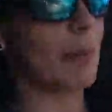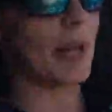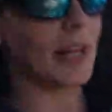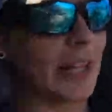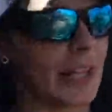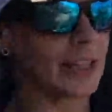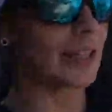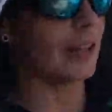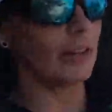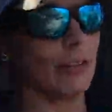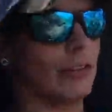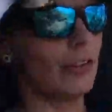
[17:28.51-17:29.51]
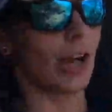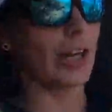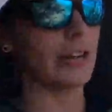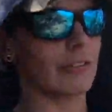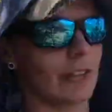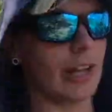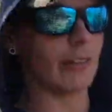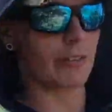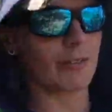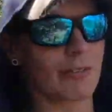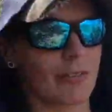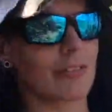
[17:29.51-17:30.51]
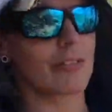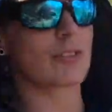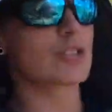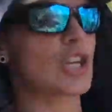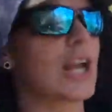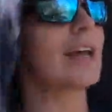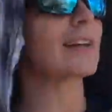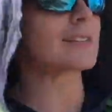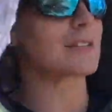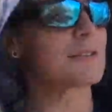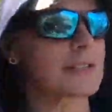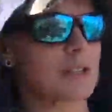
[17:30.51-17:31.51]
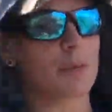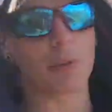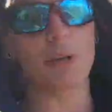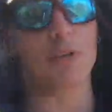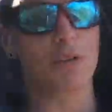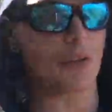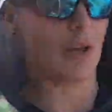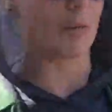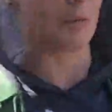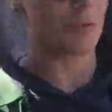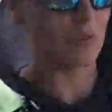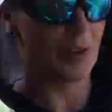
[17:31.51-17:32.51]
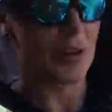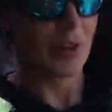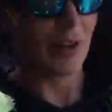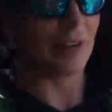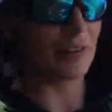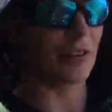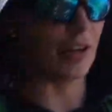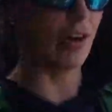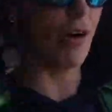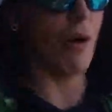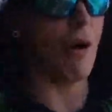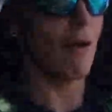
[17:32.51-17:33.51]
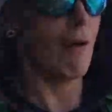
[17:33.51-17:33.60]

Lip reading: it. Like there's not even a chance of slipping. So I was like, oh,